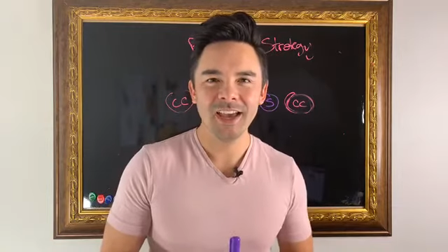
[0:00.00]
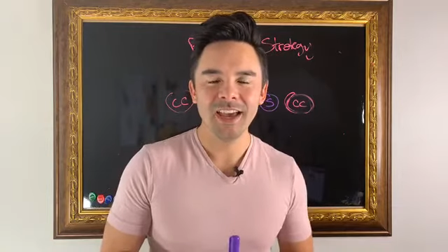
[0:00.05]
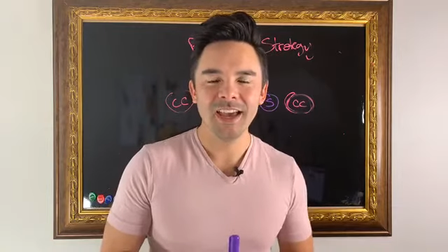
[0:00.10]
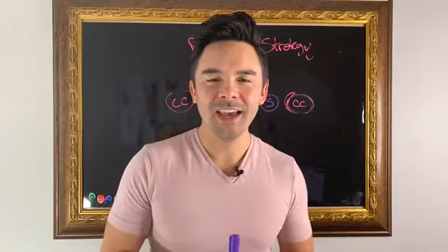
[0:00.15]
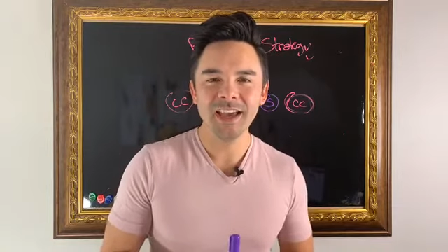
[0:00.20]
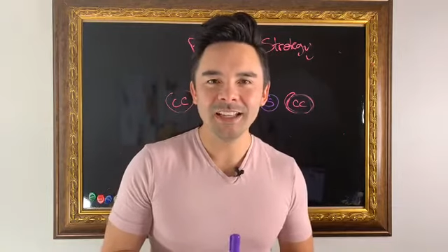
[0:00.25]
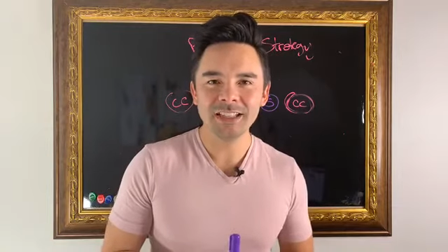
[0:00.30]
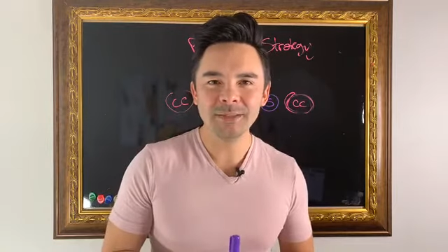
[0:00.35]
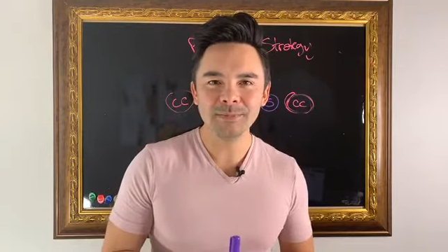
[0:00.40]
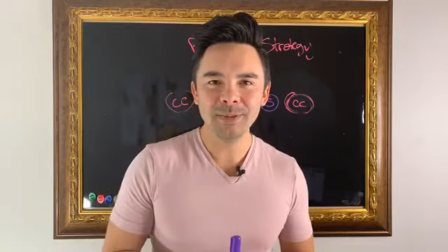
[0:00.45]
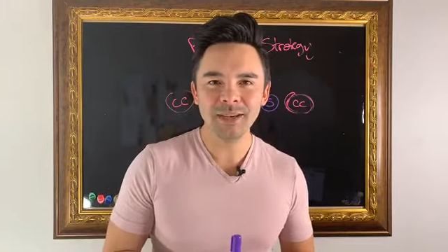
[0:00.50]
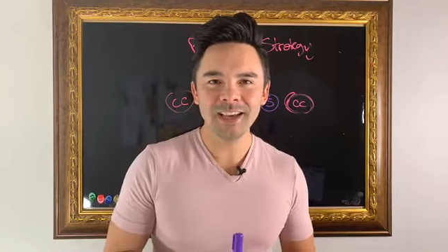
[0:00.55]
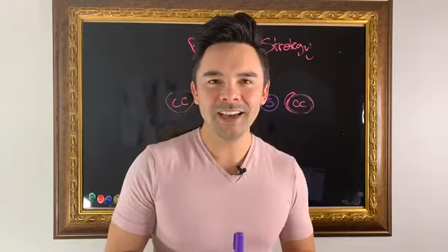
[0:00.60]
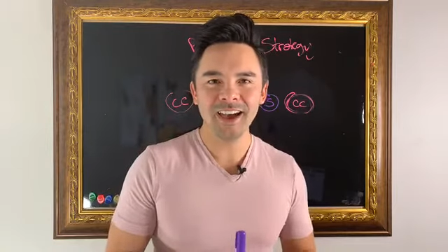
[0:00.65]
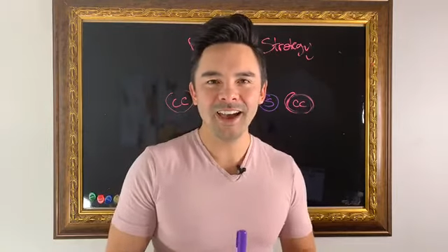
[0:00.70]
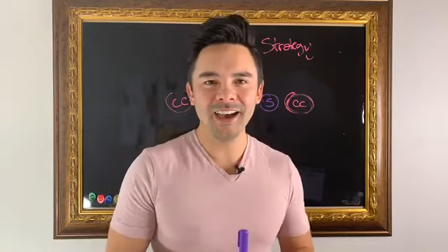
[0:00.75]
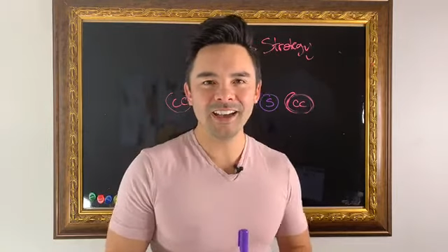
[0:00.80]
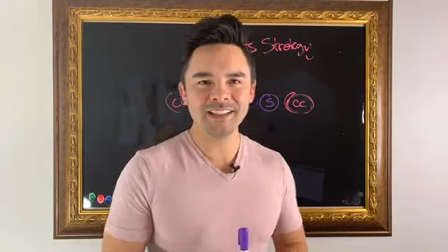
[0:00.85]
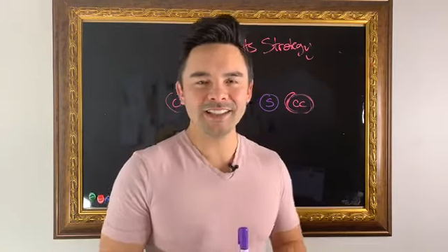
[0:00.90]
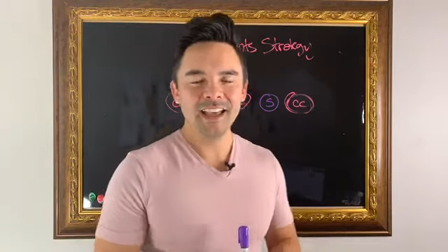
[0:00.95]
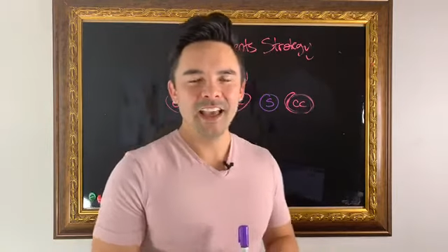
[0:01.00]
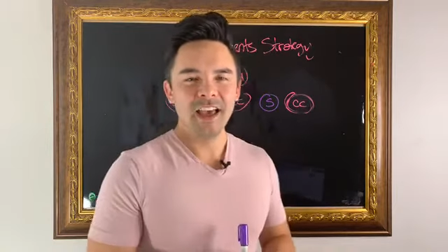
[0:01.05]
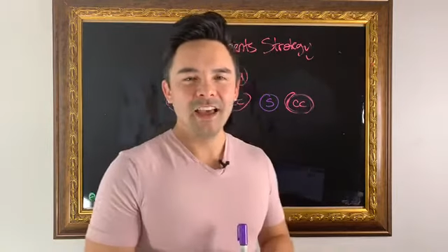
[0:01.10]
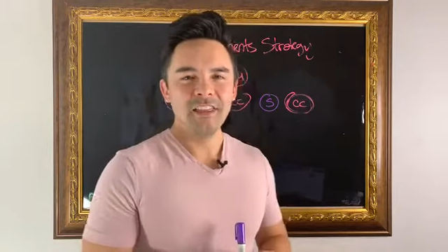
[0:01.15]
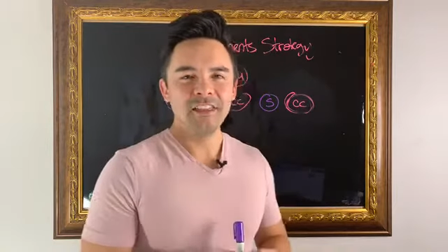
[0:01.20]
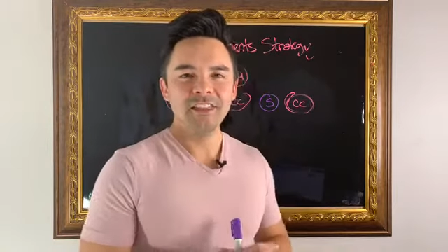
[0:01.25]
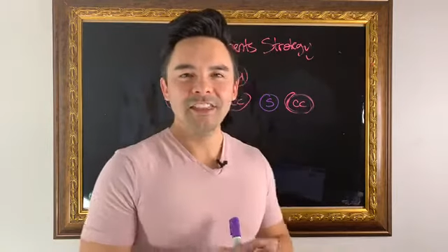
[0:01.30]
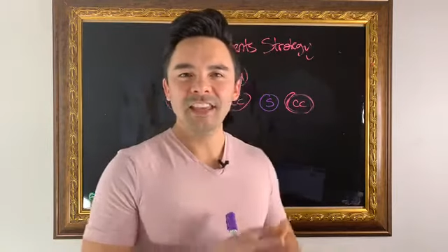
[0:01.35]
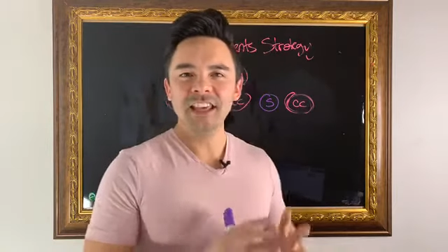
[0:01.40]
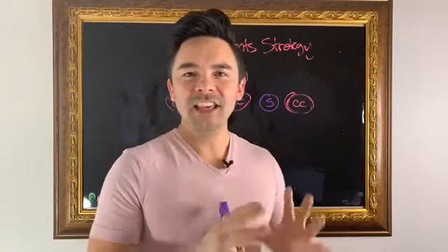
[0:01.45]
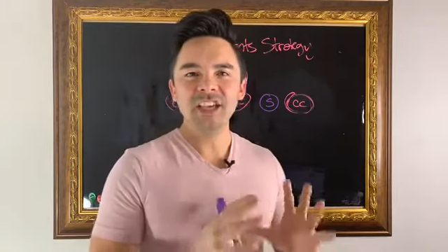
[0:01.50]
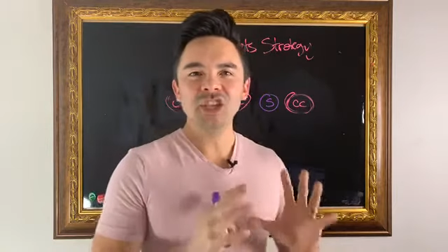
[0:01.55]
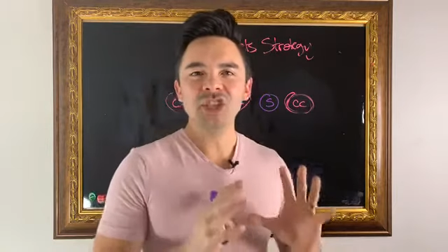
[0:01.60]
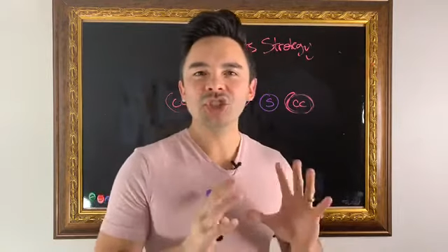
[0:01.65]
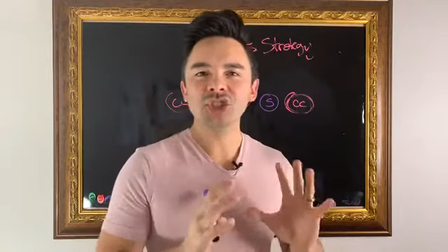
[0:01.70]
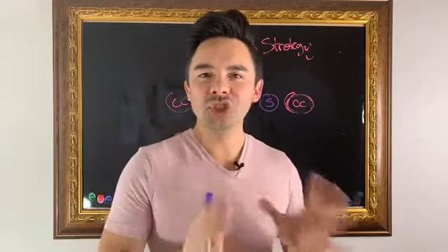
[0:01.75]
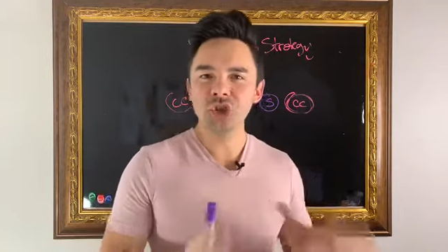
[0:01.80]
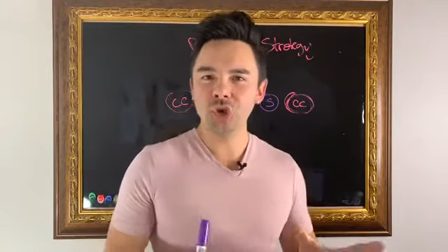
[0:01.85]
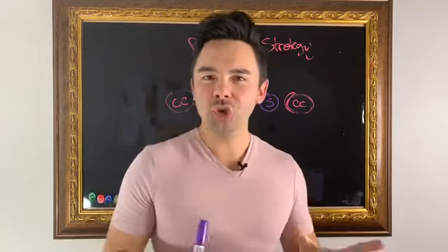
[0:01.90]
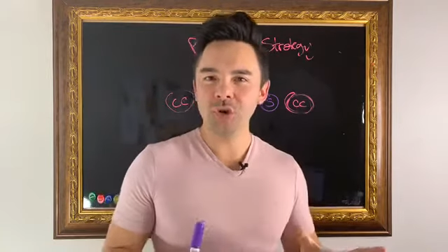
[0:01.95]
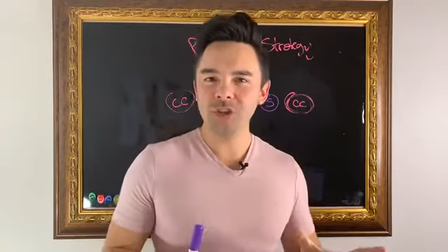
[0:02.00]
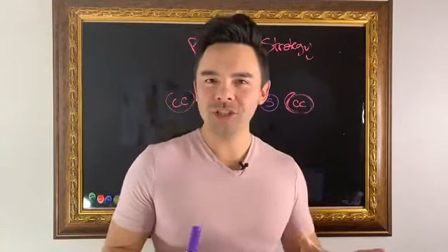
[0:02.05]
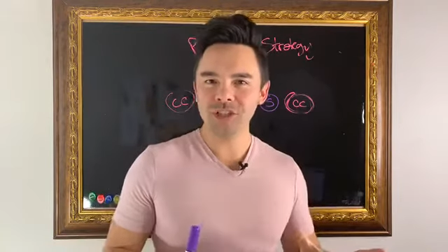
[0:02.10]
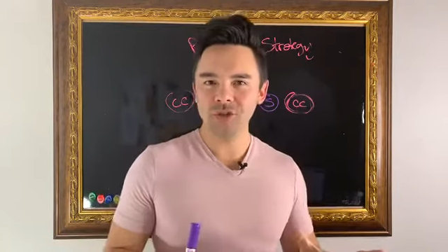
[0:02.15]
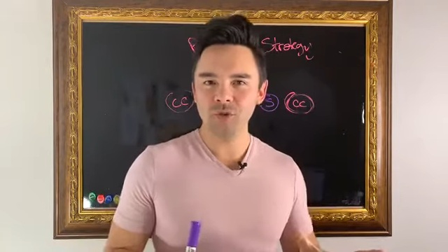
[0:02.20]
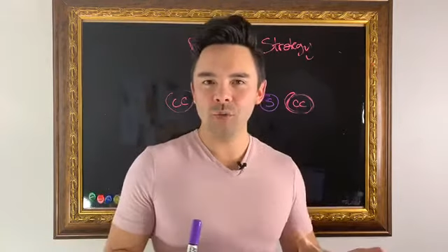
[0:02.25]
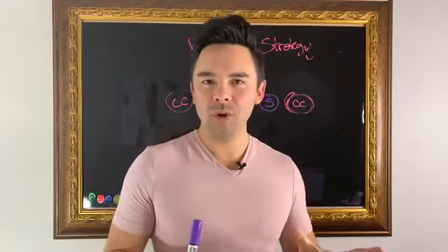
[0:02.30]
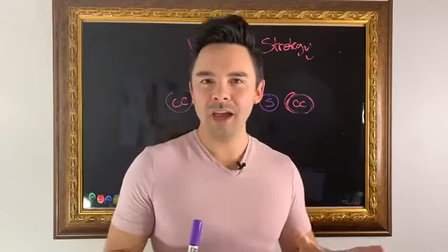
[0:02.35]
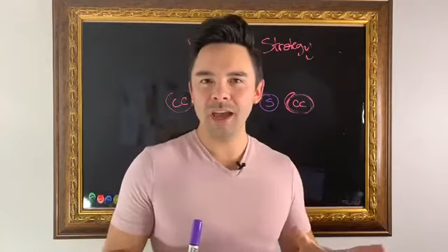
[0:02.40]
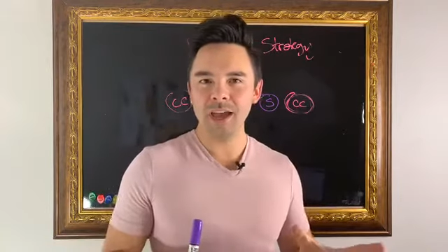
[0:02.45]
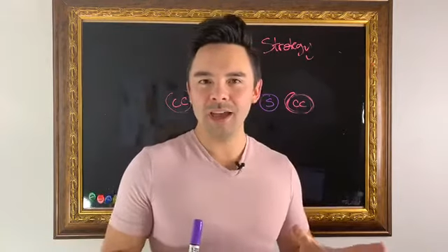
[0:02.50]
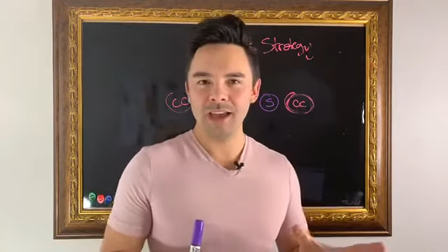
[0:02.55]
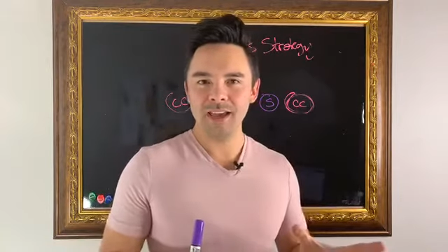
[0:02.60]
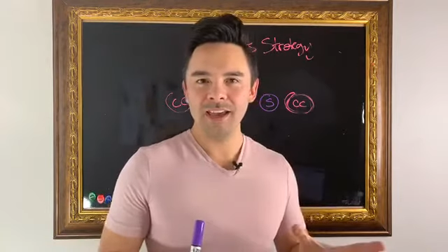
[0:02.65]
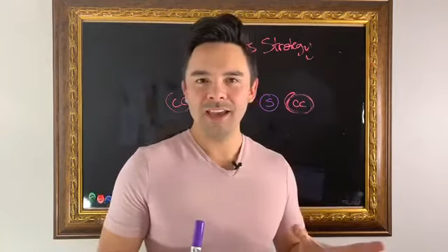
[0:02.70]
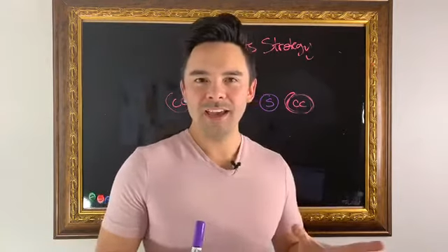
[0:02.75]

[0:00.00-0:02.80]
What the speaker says: It's because the surest way